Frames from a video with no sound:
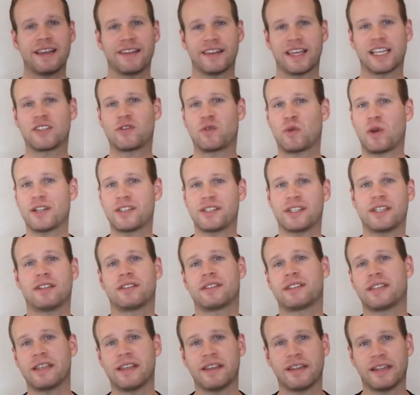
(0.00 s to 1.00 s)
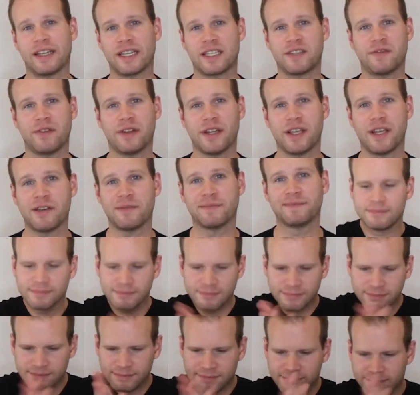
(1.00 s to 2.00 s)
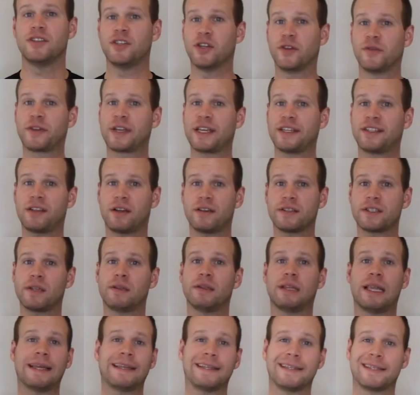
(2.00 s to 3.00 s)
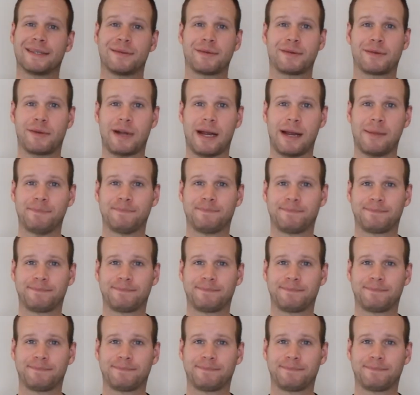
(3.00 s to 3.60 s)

Thanks for watching. I'll see you in the next video. Don't forget to also like and subscribe.